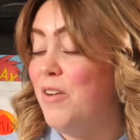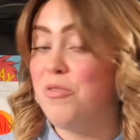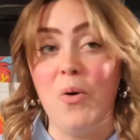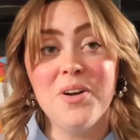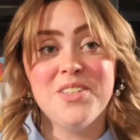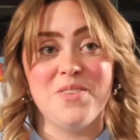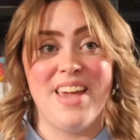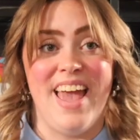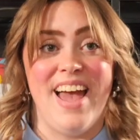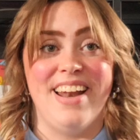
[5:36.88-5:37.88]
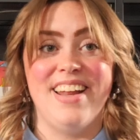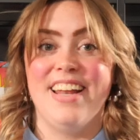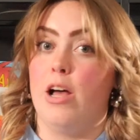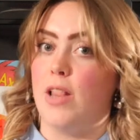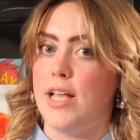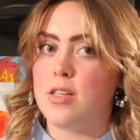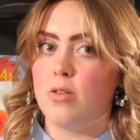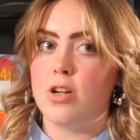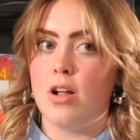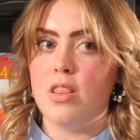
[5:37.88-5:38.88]
Of course we can. Now let's
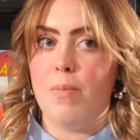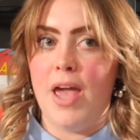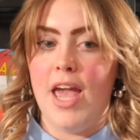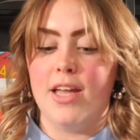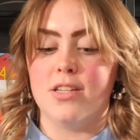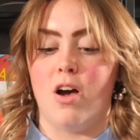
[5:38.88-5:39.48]
go turn the page